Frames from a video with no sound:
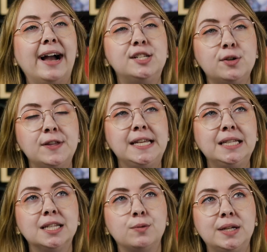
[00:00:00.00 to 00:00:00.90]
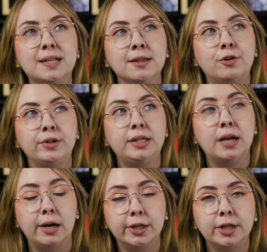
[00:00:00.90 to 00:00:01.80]
I do think this reads a little
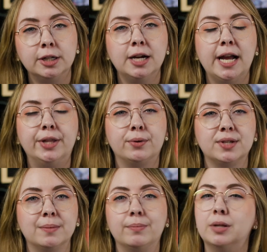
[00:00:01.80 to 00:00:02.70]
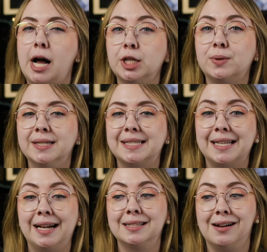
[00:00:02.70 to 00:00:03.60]
younger, and there were some plot twists
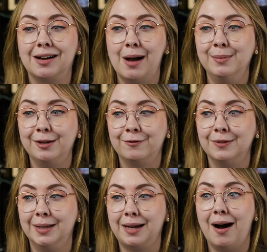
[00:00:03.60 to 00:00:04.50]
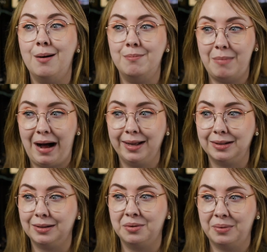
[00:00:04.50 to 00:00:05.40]
that I saw coming from like a
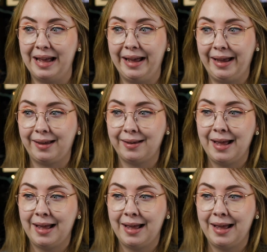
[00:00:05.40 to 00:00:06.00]
mile away.